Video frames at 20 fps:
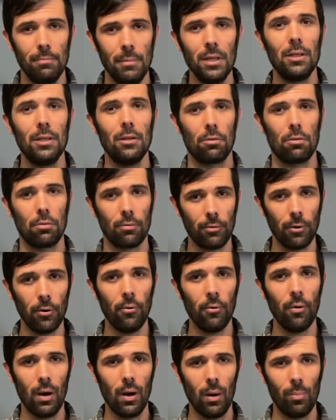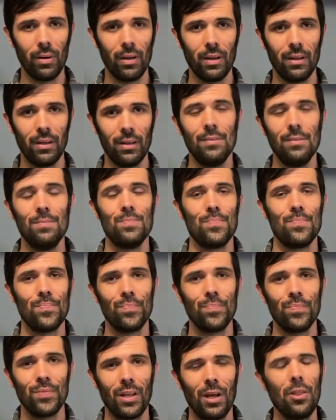make you throw up.
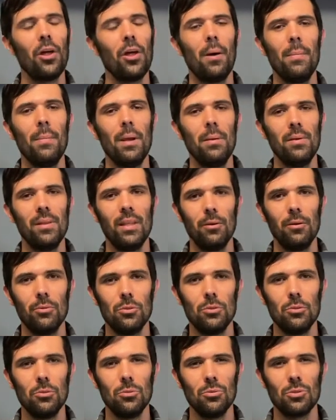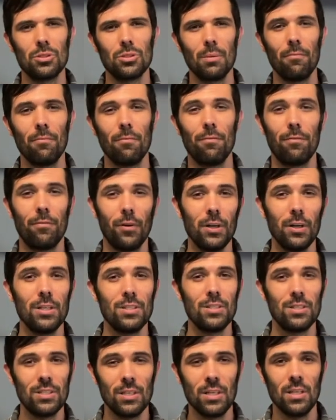I thought maybe they would do some
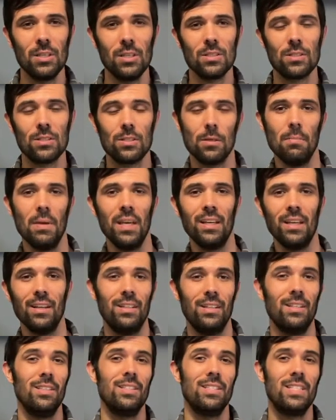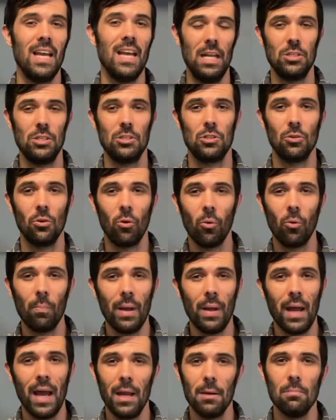funny scenes to make it an intentional
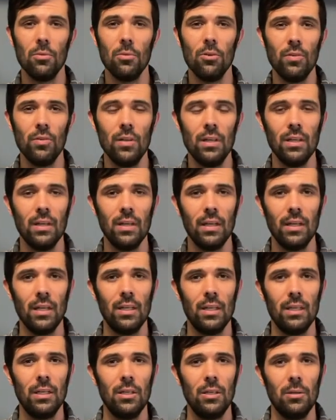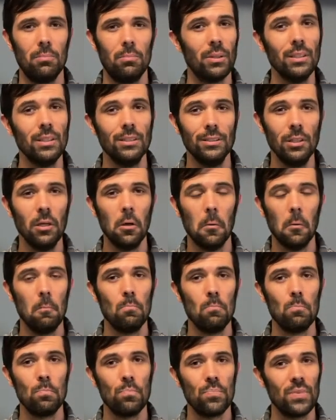bad movie, but no,
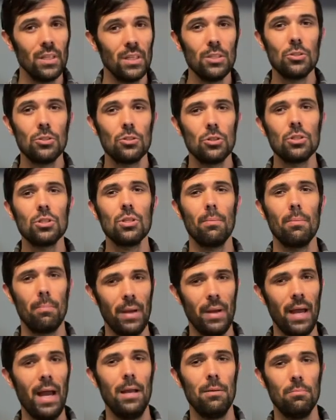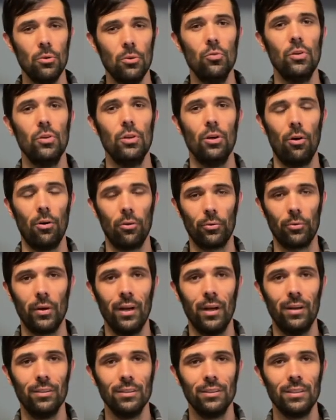it's just a bad movie all
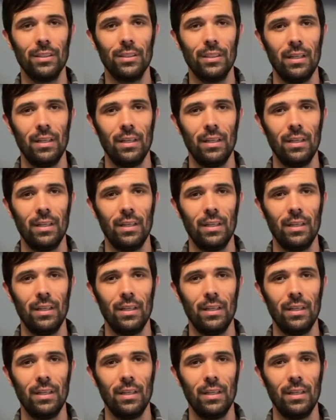around.